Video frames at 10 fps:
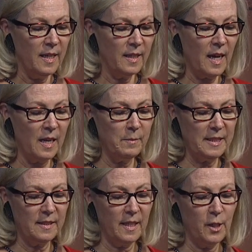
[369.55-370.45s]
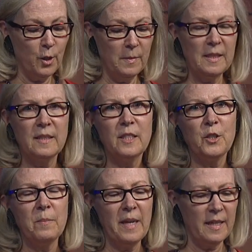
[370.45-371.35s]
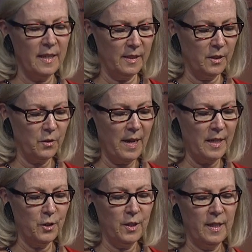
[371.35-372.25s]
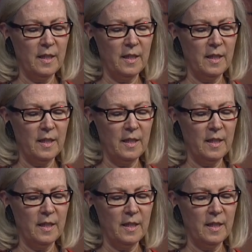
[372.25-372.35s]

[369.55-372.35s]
Economists study human decision making, strategy,